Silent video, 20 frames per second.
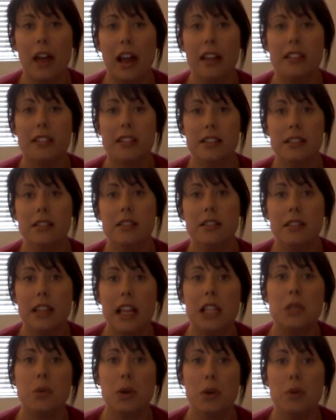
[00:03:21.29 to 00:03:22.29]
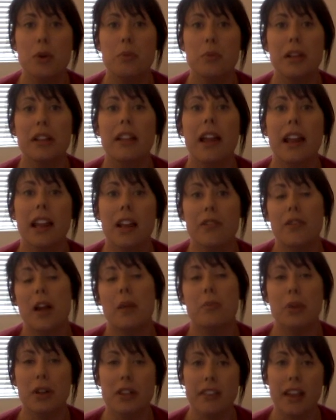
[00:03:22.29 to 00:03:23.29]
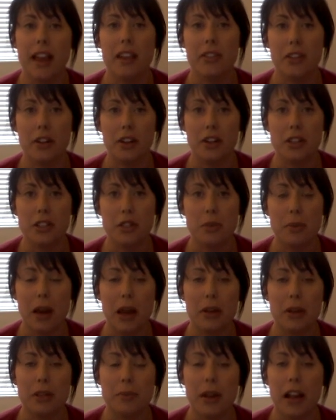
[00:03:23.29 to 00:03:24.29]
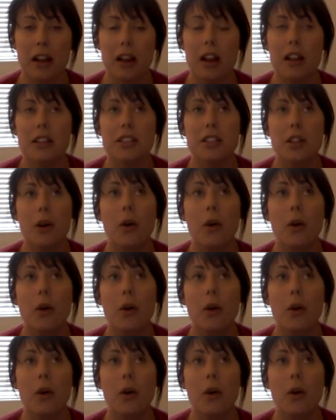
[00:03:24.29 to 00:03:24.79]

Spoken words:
That's what it would be like if I put that 32 pounds back on.